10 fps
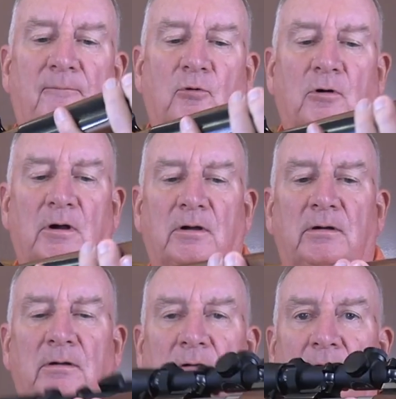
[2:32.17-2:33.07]
for
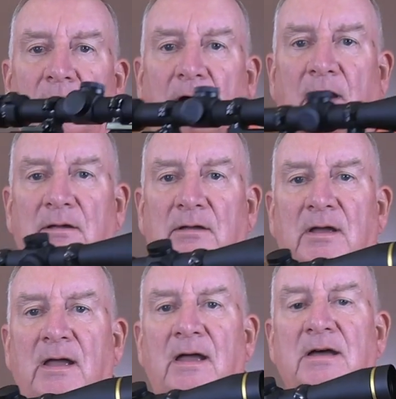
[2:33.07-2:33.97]
uh,
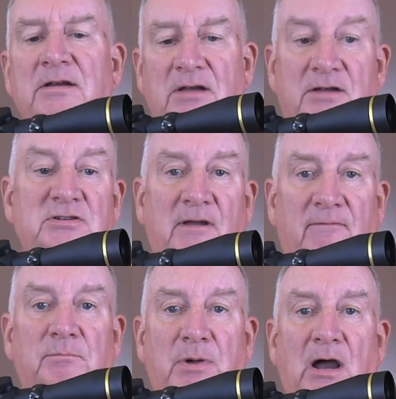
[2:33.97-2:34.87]
a
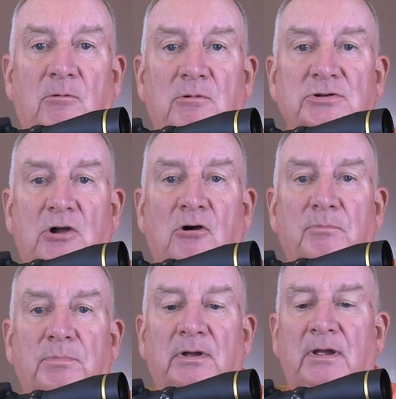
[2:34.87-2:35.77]
seven power
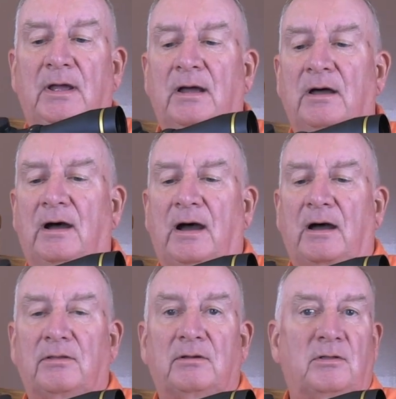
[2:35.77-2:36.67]
scope,
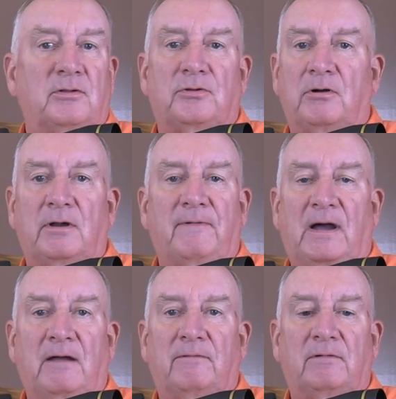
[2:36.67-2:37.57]
uh,
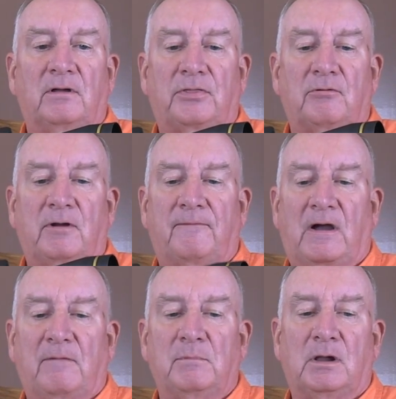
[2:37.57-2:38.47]
35,
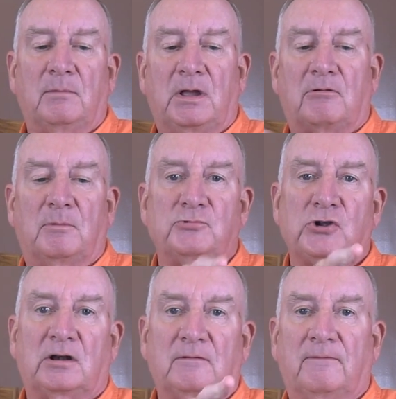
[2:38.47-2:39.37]
35 millimeter
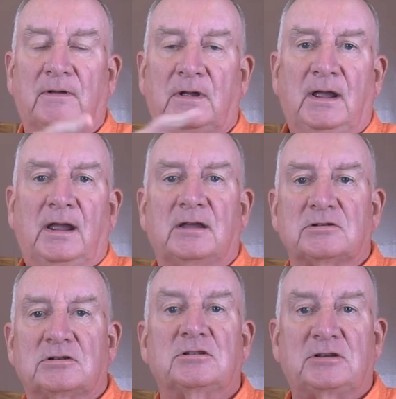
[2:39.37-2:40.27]
objective
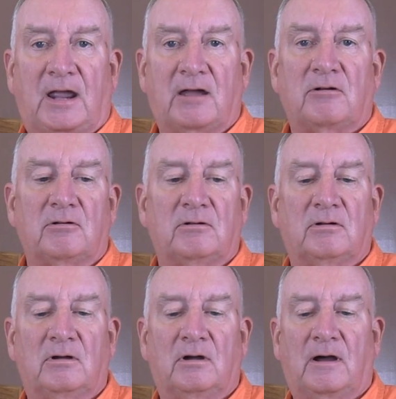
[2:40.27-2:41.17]
is standard
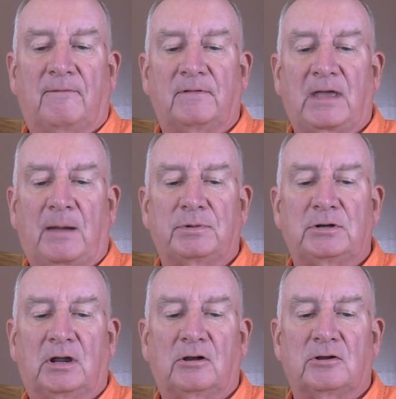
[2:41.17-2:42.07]
uh, for that
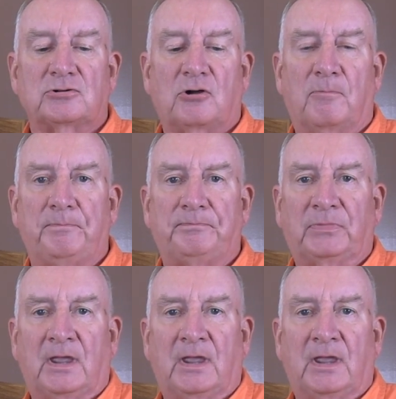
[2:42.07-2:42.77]
particular scope.